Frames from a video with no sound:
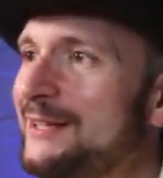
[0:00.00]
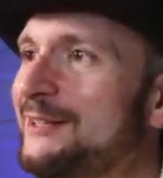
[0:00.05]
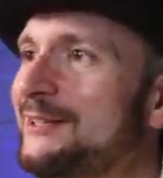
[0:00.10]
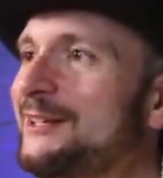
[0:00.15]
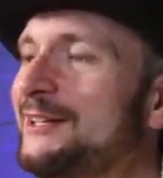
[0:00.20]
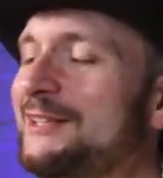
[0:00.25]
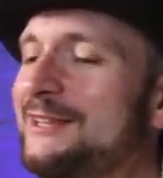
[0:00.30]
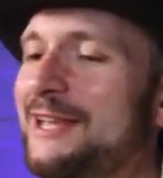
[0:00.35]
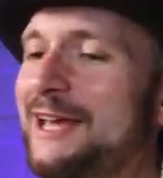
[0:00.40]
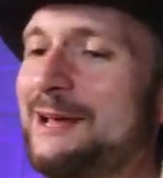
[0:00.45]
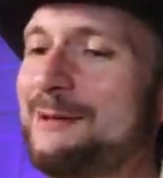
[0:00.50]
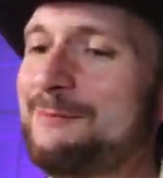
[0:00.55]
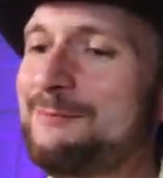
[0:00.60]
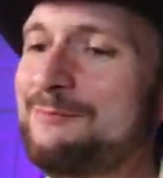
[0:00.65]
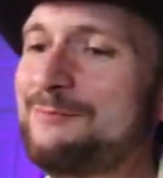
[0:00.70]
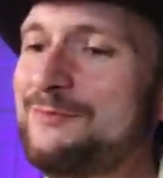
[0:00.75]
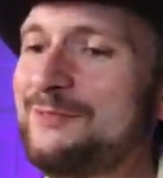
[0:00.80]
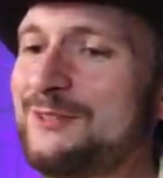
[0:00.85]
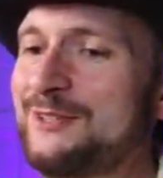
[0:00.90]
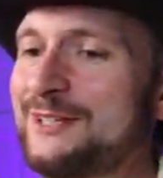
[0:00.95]
Look at
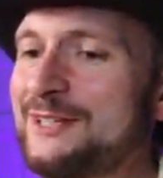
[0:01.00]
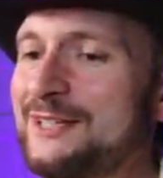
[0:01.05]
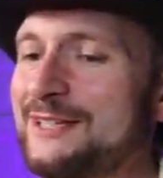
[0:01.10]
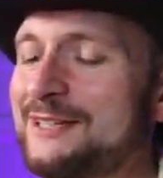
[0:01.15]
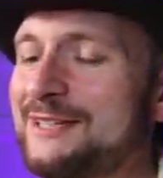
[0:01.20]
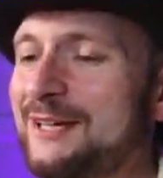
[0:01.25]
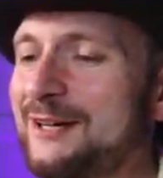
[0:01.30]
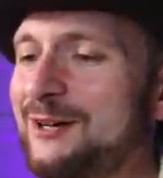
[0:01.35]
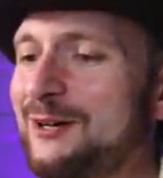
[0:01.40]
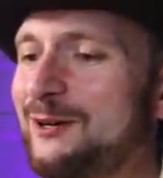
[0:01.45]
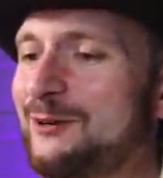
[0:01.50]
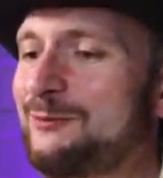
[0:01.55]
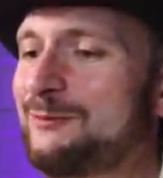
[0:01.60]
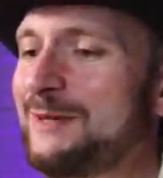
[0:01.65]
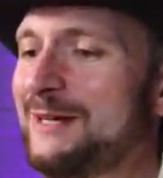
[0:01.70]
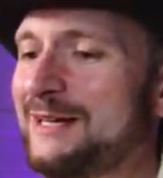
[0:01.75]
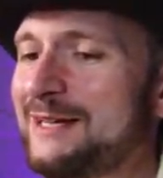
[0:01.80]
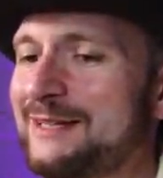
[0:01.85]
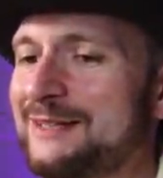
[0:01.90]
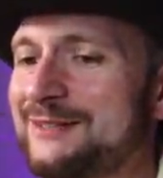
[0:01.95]
that. Oh,
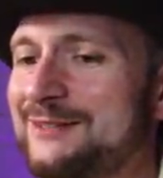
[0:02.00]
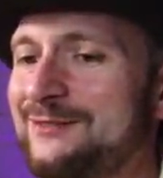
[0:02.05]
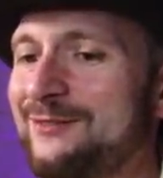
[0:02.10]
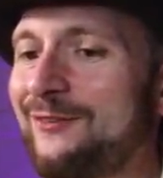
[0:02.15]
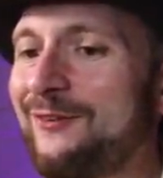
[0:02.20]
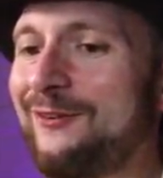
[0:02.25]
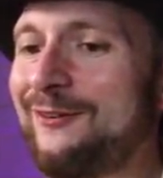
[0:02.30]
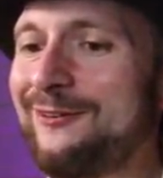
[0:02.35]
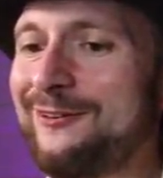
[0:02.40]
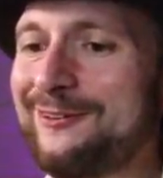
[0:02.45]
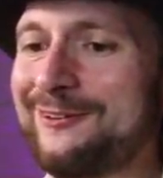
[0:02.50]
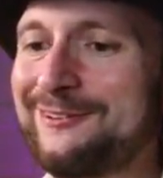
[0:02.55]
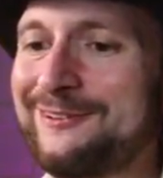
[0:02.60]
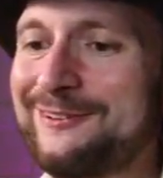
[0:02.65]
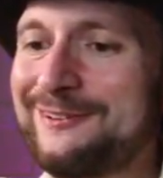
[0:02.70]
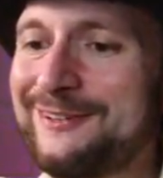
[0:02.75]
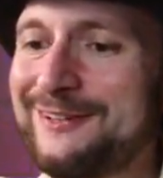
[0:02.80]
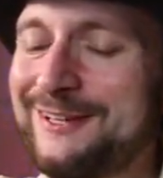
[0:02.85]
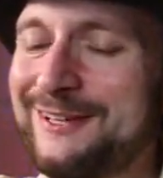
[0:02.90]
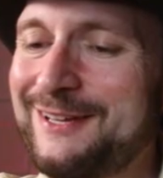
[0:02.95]
my Lord.
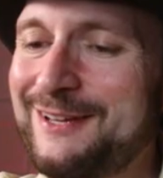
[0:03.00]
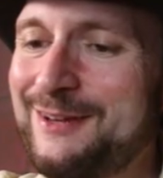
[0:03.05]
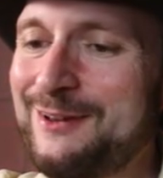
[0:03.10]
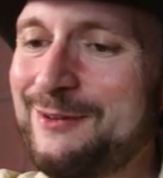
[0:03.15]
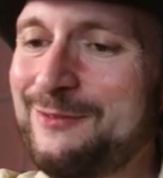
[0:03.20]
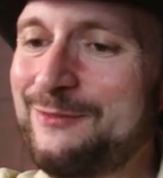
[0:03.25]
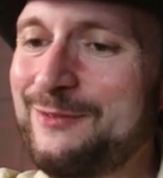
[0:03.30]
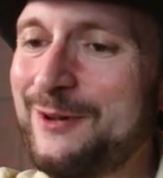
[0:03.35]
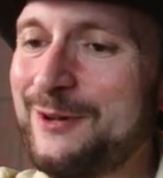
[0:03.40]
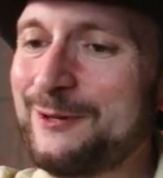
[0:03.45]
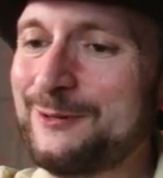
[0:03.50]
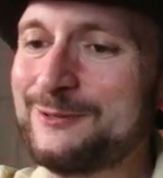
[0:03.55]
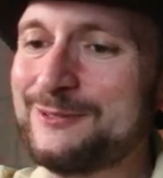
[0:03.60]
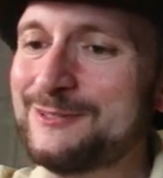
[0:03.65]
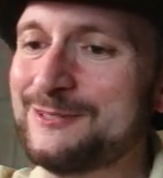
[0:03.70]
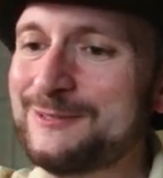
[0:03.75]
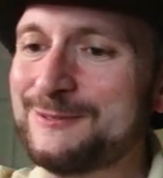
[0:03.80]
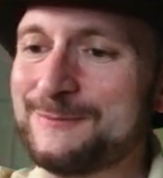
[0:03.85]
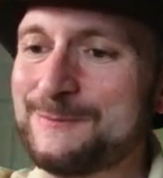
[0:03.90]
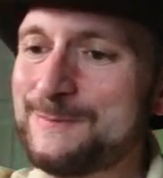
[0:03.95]

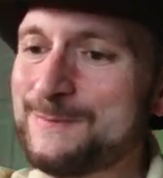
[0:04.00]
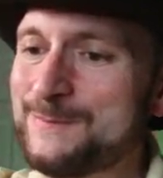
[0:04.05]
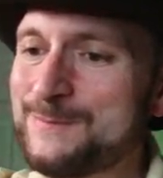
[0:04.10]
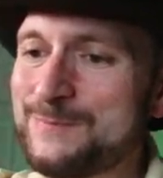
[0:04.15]
Folks.